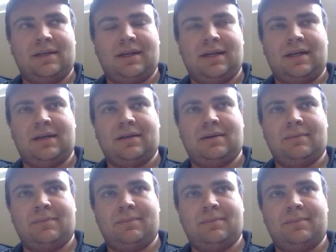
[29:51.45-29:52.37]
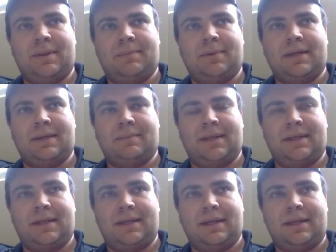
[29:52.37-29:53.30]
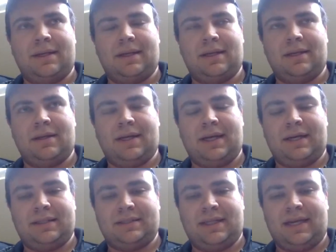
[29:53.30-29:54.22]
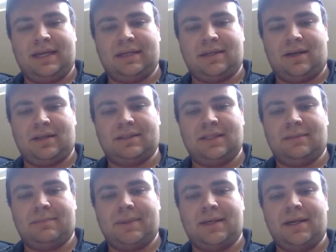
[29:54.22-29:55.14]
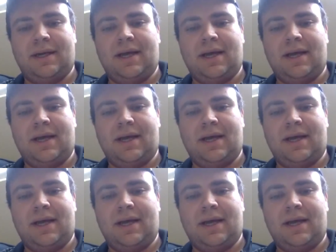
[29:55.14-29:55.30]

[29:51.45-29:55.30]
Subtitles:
and people give me a little hate is gated content, but